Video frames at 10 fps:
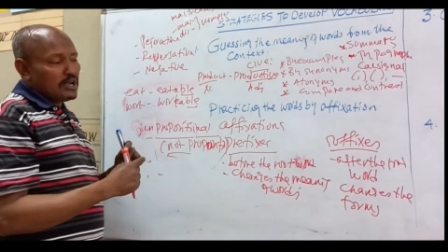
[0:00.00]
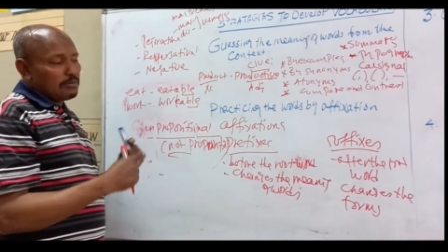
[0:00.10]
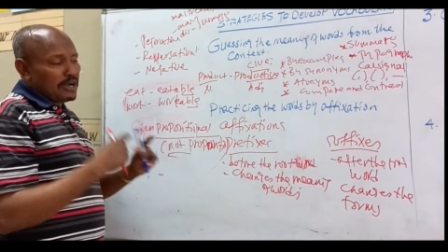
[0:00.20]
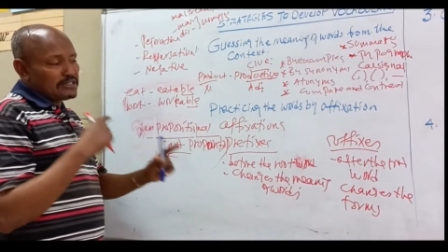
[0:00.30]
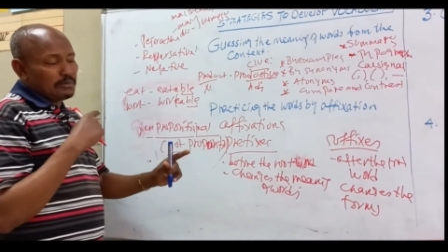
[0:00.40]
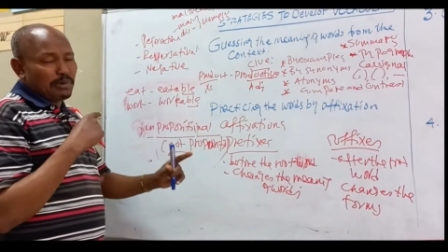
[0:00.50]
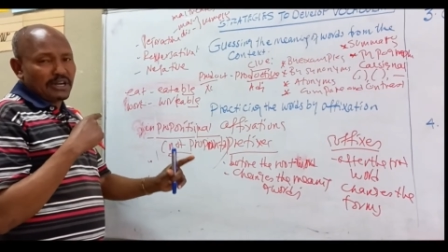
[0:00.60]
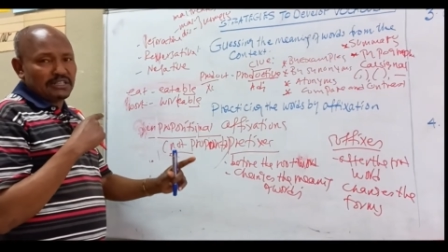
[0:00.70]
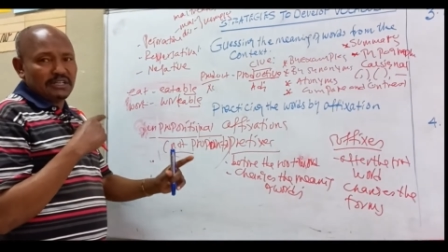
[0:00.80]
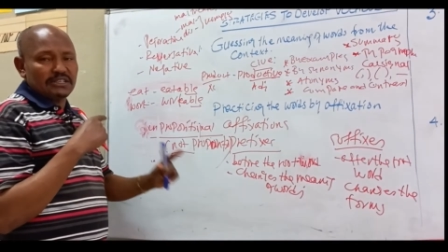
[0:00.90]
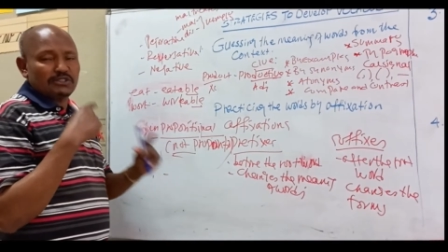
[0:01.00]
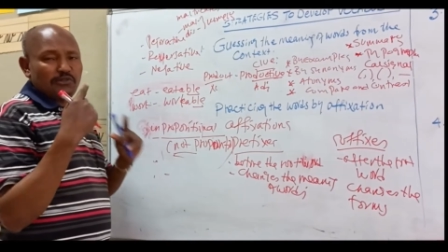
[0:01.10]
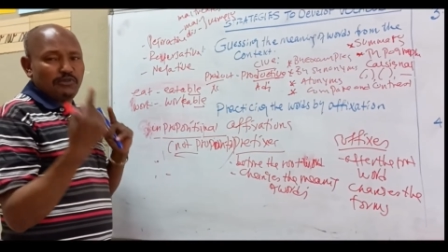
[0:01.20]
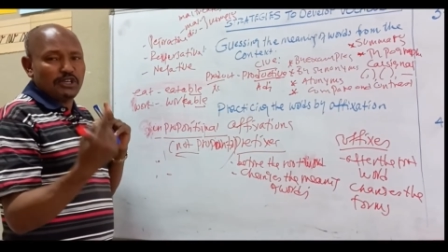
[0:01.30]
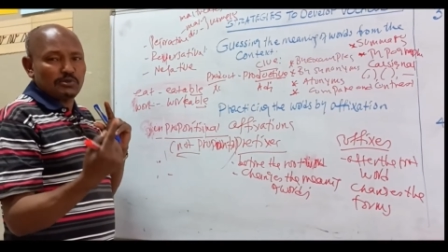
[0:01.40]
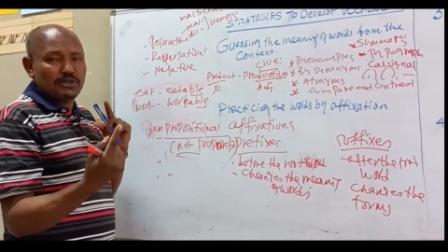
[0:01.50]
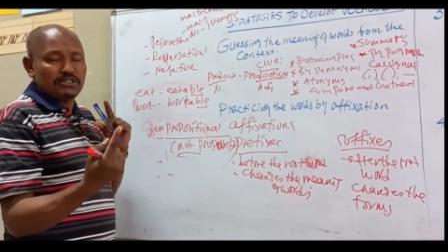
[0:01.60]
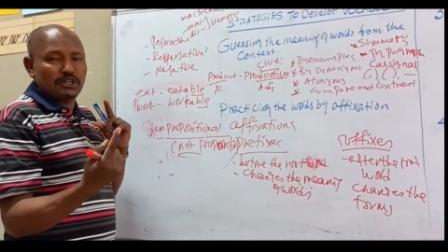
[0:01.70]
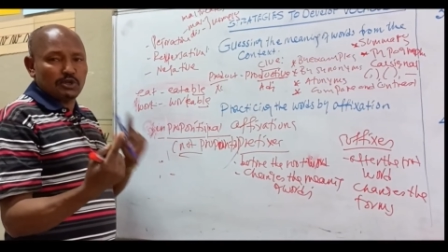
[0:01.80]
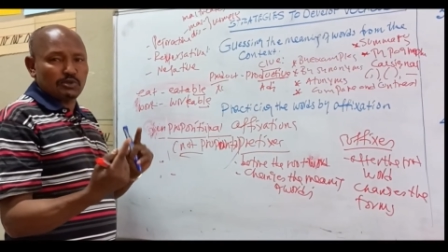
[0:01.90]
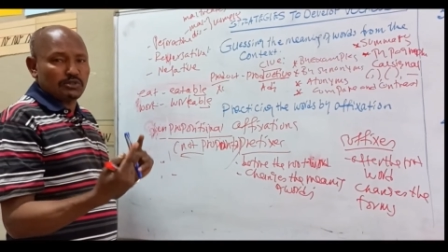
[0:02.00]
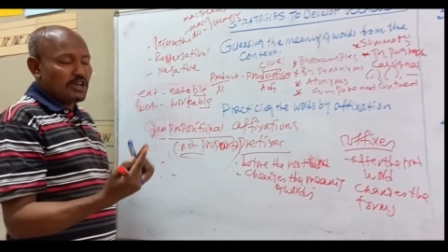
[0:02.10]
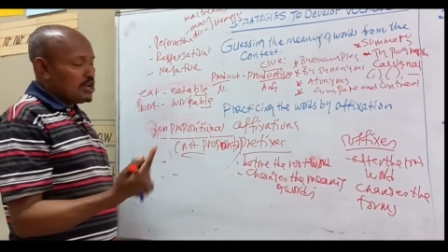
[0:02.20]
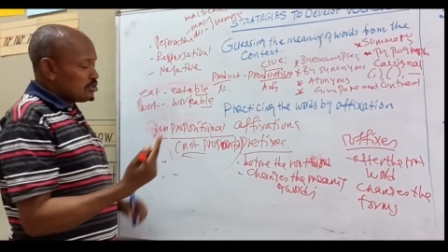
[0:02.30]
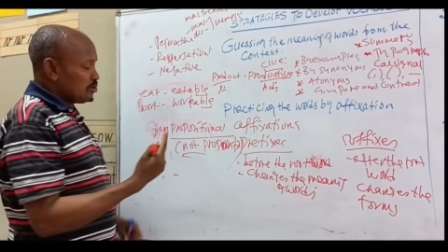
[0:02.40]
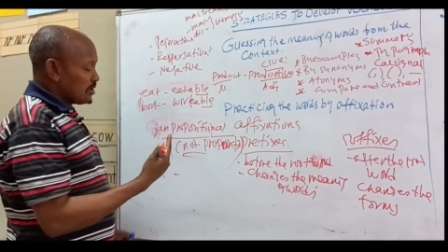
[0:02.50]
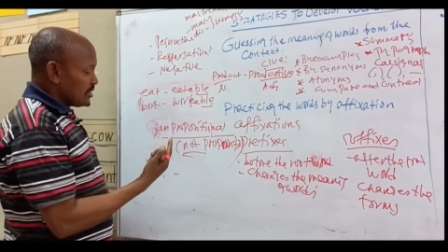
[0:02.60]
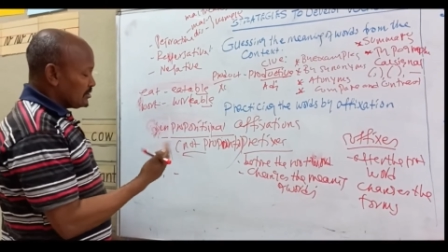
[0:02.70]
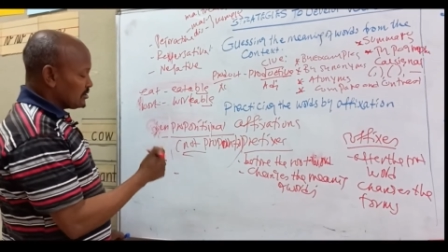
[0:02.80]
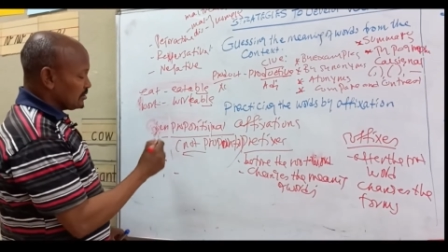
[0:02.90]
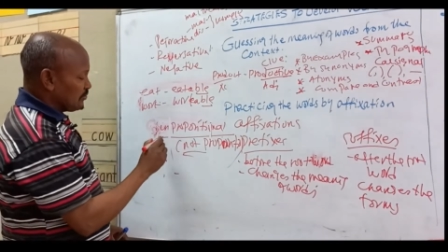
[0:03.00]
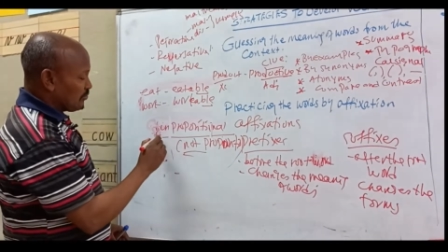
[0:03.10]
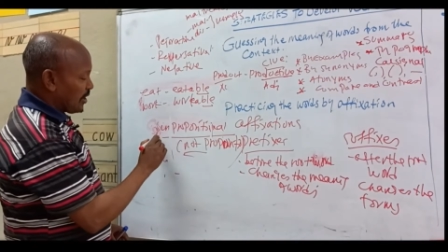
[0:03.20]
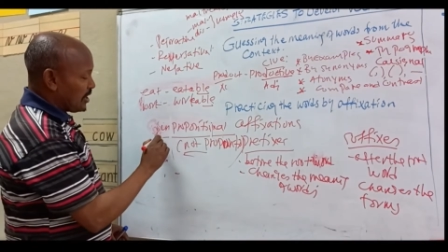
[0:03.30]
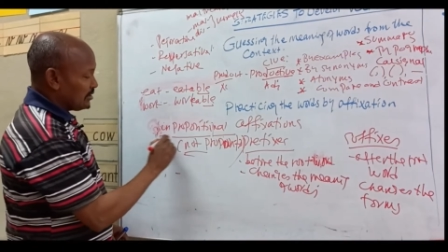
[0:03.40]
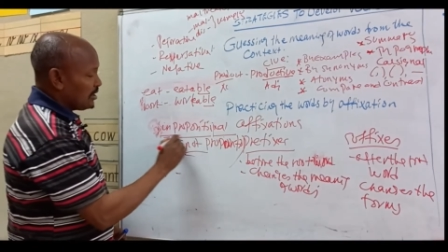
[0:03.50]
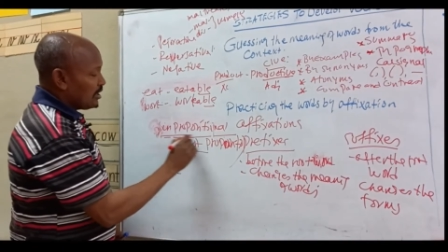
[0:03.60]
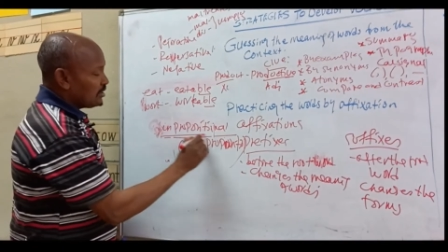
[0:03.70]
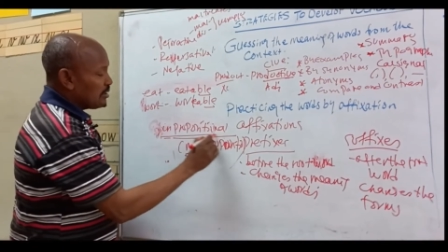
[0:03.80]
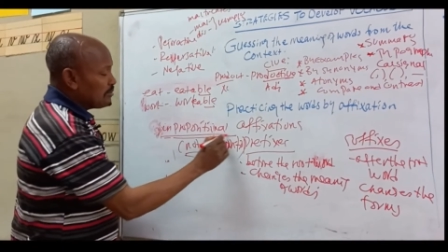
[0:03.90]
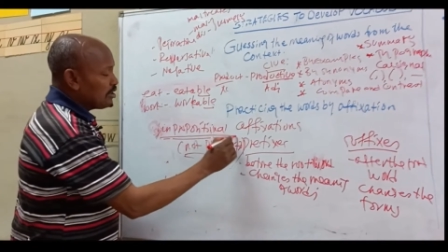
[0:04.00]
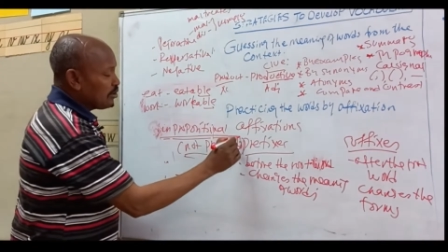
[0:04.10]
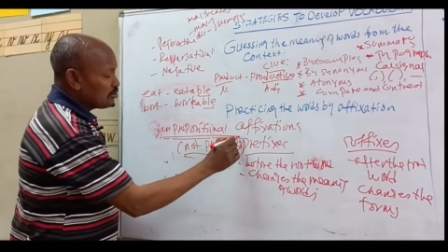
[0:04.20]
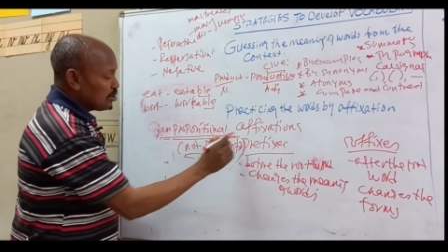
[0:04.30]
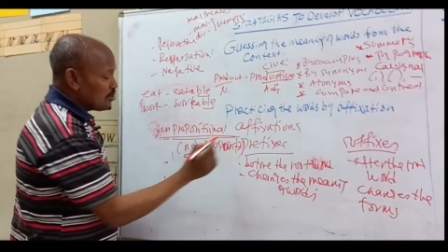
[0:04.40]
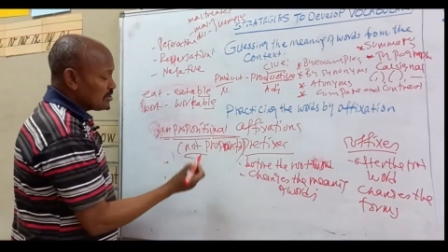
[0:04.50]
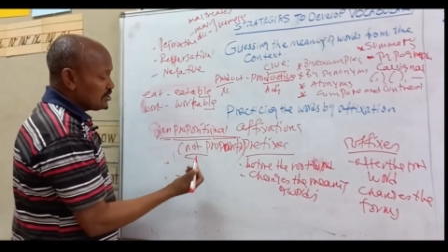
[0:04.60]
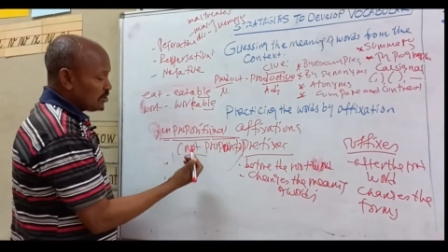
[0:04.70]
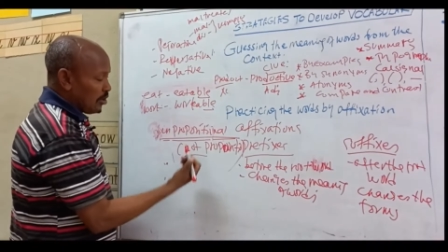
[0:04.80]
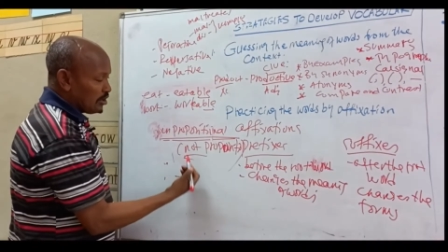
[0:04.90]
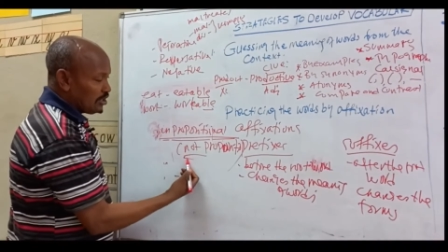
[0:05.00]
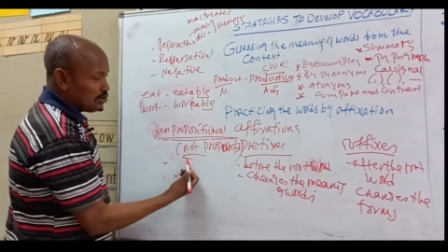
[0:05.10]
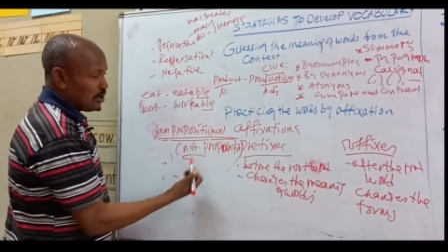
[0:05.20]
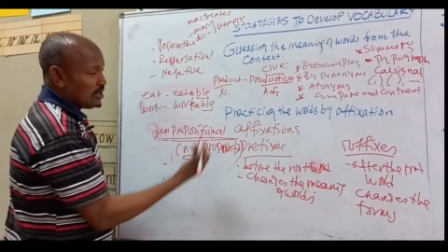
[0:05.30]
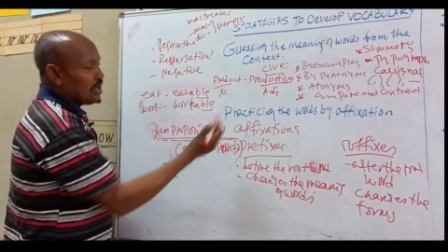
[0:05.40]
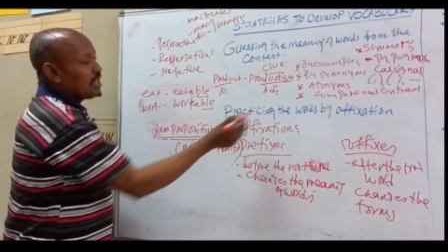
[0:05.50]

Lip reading: by separating the suffix with the root word, so we can just define the meaning of the words on this way.